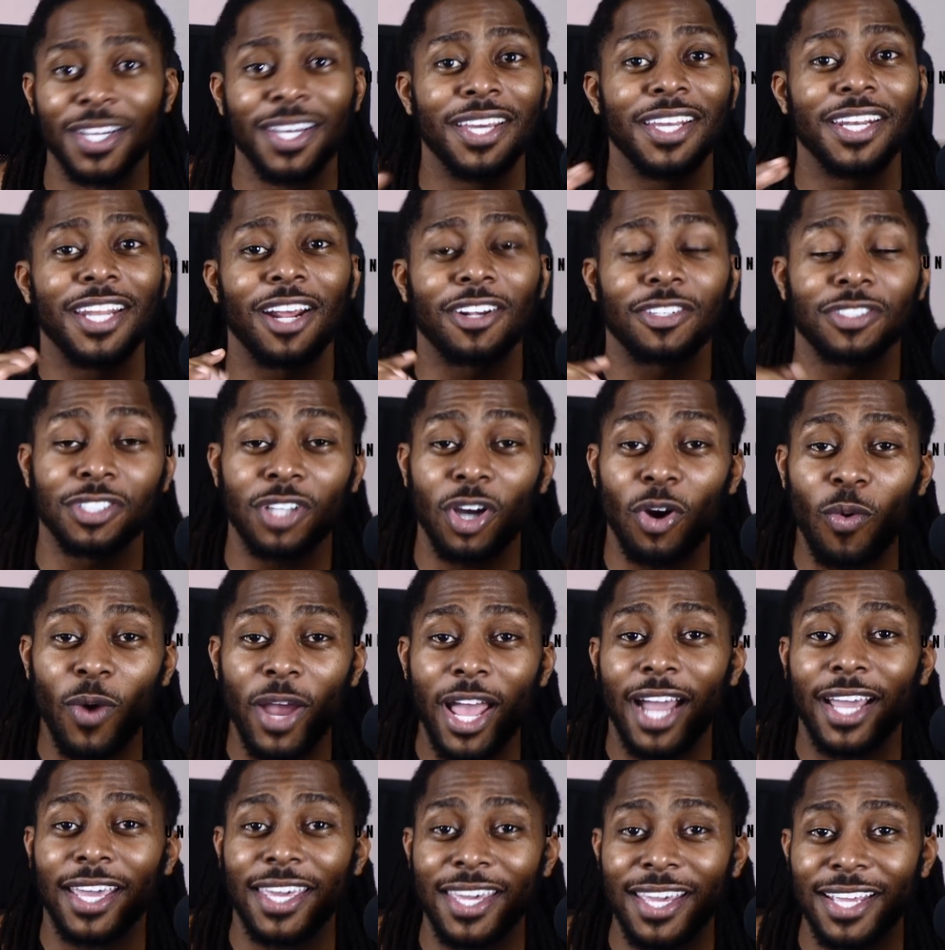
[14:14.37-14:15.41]
There's no way
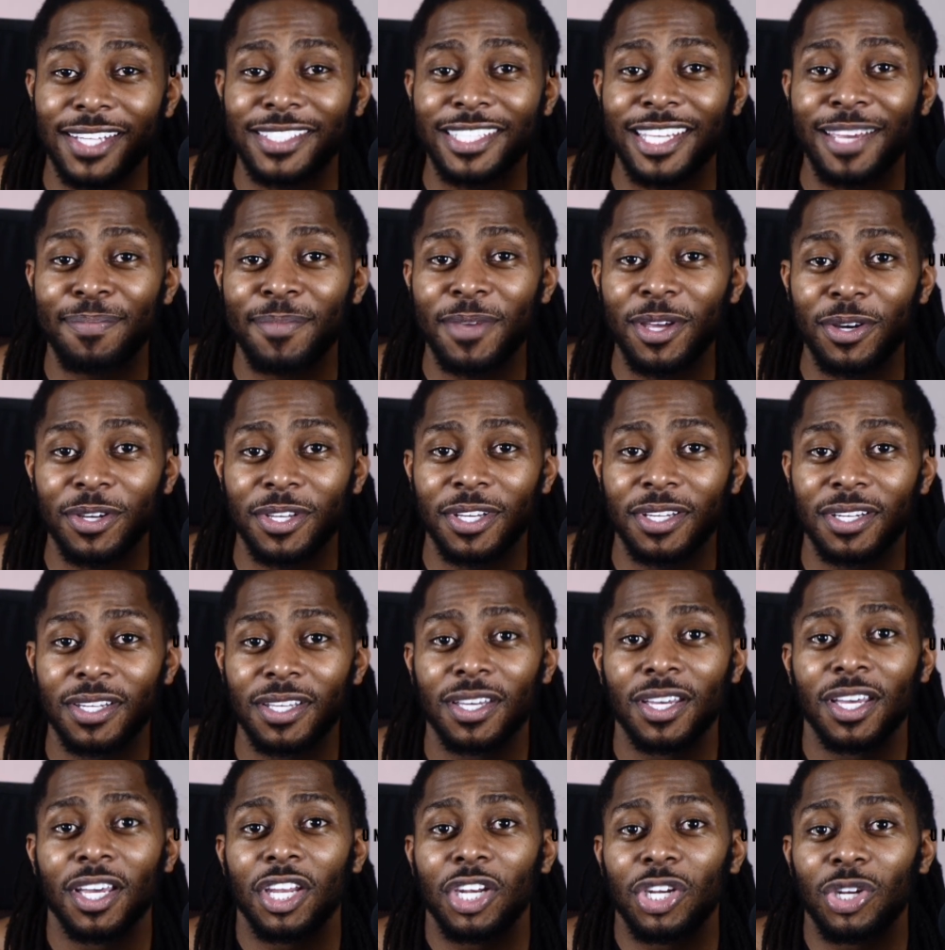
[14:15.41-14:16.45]
I can hit 10 million
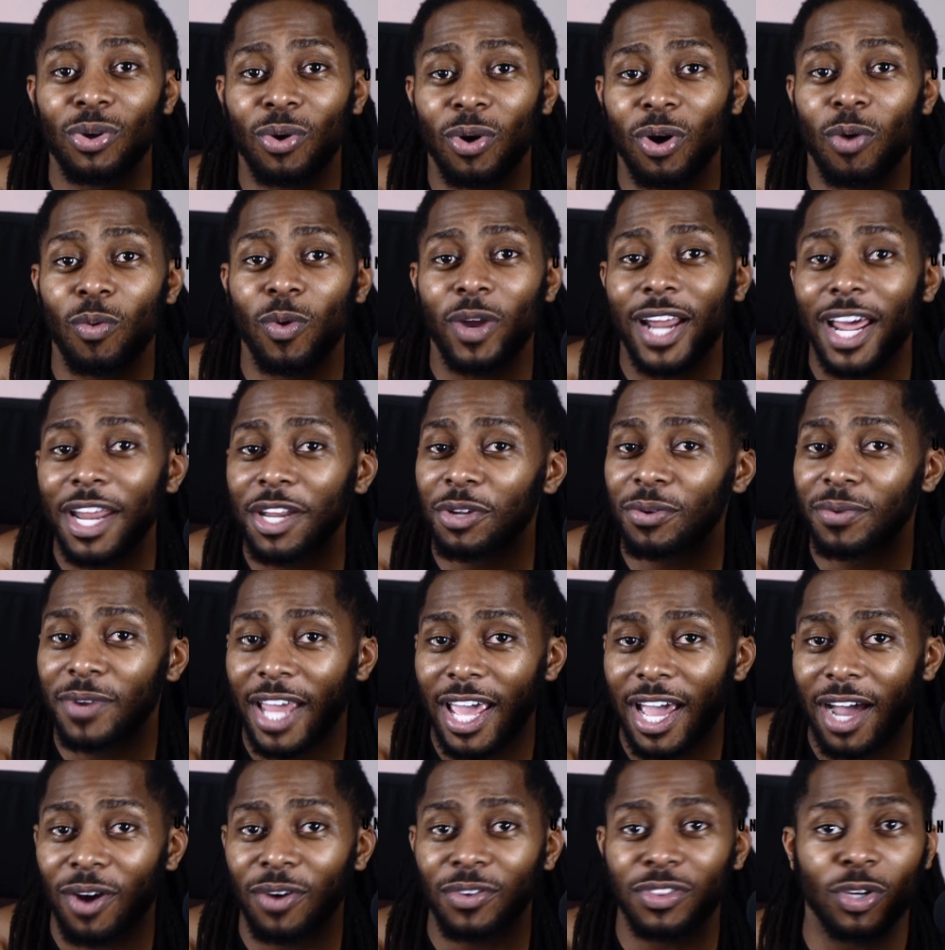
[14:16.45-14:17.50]
doing what I do
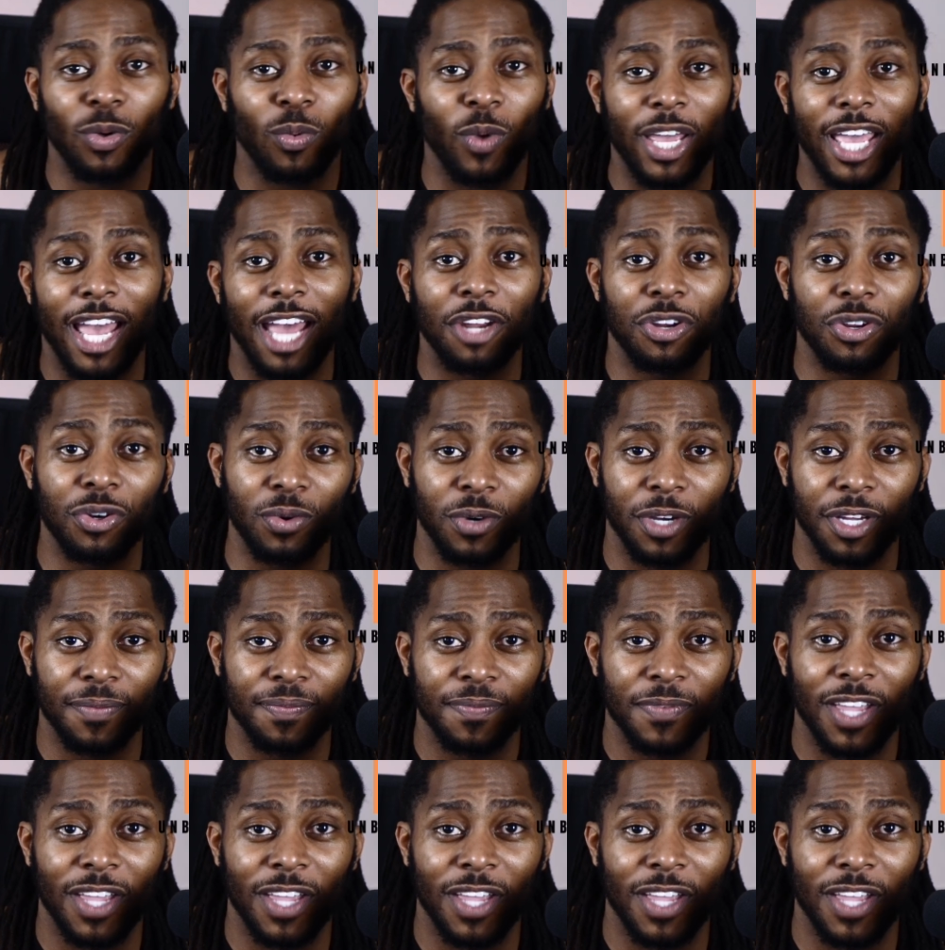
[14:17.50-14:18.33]
now the way I do it.